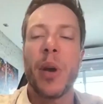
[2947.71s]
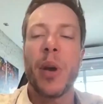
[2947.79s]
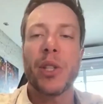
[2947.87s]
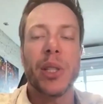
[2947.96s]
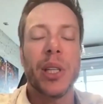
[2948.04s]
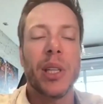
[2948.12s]

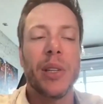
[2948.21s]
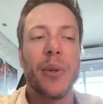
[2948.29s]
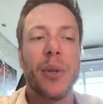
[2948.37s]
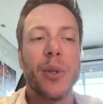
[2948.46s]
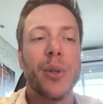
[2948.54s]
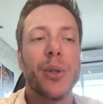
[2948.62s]
especially if
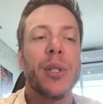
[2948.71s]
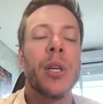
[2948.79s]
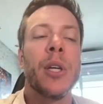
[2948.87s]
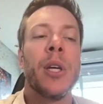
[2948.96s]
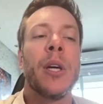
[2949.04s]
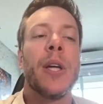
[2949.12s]
you use
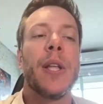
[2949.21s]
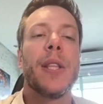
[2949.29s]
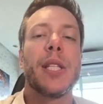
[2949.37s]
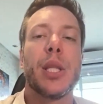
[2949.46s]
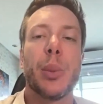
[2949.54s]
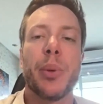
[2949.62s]

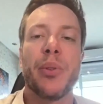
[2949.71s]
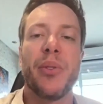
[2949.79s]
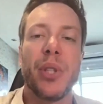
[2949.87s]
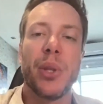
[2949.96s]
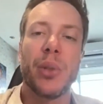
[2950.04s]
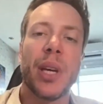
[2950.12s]
the
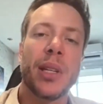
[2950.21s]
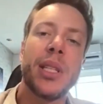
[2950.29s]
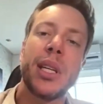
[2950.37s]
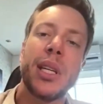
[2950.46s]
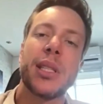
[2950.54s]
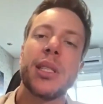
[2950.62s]
superficial
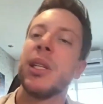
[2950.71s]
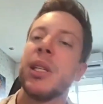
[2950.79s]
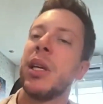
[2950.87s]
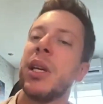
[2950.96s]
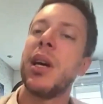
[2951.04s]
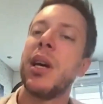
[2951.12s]
techniques.
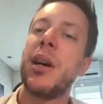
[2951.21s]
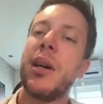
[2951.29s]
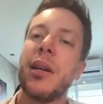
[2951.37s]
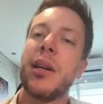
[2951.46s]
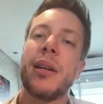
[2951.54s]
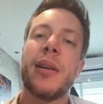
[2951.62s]

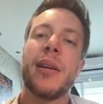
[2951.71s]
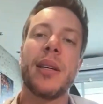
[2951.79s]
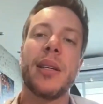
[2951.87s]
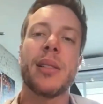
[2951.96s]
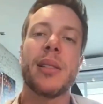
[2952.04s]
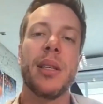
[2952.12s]

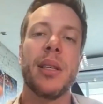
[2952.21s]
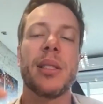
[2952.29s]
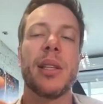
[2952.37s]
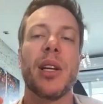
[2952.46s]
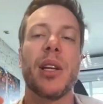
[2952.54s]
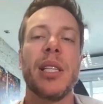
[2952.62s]

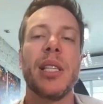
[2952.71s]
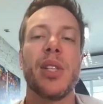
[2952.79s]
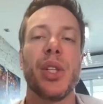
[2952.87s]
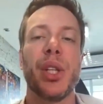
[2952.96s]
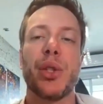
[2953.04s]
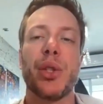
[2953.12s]
It's a lot
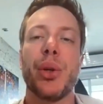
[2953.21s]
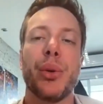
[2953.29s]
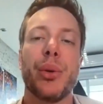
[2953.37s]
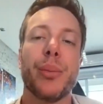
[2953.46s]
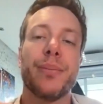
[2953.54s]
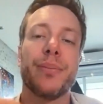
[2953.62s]
easier
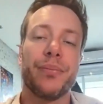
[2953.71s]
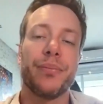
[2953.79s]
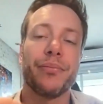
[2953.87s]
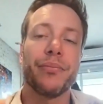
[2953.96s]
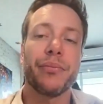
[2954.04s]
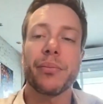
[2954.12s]
to
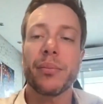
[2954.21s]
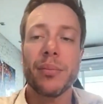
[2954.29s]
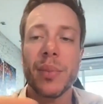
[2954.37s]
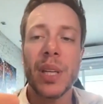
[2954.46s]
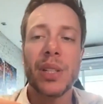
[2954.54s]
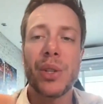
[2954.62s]

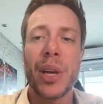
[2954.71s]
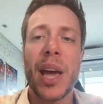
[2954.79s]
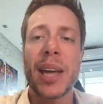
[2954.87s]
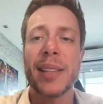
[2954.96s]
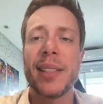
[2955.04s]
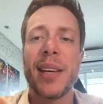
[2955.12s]

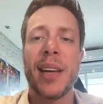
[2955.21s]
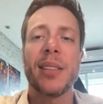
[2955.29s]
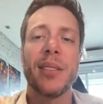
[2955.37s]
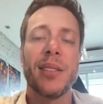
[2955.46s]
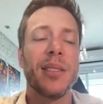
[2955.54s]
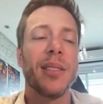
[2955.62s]
get the
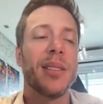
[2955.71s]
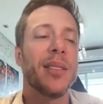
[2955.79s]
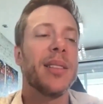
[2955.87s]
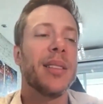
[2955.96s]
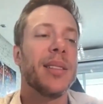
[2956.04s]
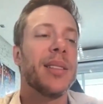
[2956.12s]

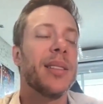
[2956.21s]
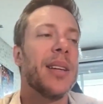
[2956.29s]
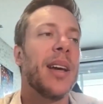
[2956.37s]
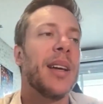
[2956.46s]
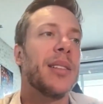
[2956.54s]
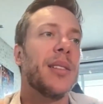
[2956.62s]

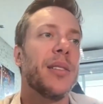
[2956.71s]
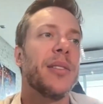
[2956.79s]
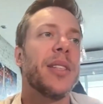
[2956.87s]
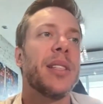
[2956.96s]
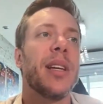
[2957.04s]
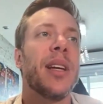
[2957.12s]
handle of
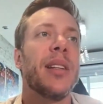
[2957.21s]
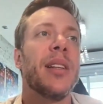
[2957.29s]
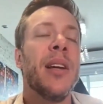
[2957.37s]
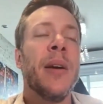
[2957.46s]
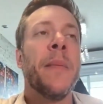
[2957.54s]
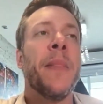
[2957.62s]
it,
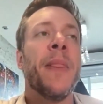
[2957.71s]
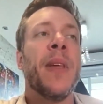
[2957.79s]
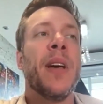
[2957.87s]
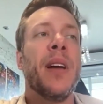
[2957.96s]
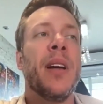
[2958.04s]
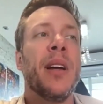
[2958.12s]
and
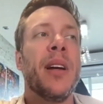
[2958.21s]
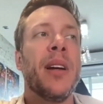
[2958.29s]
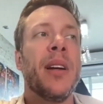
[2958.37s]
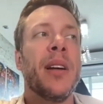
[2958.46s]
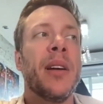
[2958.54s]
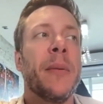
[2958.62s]

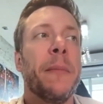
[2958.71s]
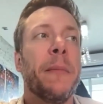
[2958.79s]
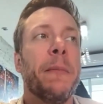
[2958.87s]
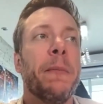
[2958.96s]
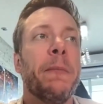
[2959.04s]
um,